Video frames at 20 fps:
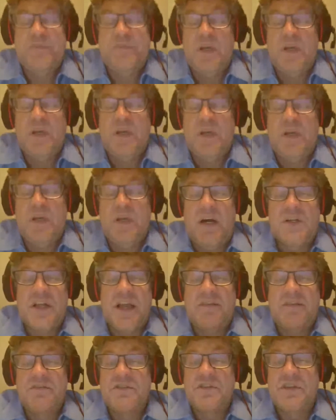just
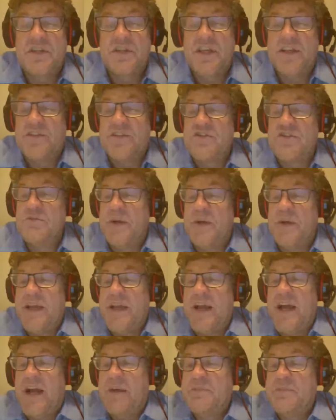have get too many
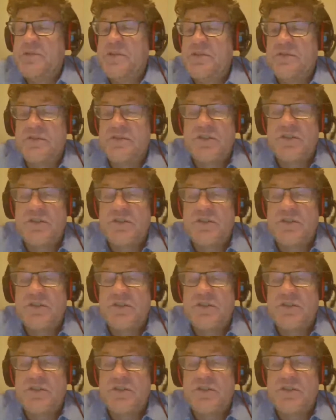apps and too